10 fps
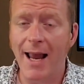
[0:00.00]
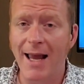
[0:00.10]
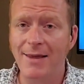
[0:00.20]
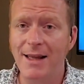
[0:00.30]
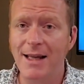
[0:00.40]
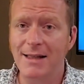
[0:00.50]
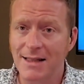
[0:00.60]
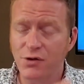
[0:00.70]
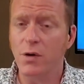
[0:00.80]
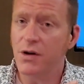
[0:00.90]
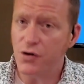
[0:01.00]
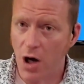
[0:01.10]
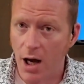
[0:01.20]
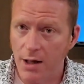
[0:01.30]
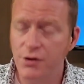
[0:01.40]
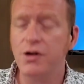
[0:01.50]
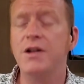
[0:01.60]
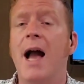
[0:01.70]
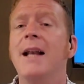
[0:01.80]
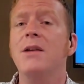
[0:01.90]
and the district judge
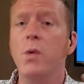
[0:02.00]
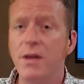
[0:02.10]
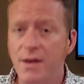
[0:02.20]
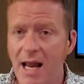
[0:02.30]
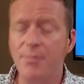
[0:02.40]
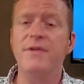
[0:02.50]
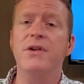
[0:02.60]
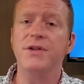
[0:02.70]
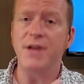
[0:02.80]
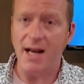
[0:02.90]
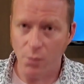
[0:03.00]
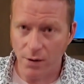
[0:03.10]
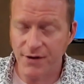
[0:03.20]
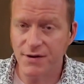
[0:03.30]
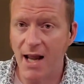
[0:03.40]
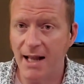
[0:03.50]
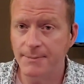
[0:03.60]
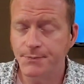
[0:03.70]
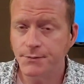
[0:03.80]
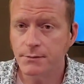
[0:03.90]
sided with Naperville, sided with the state.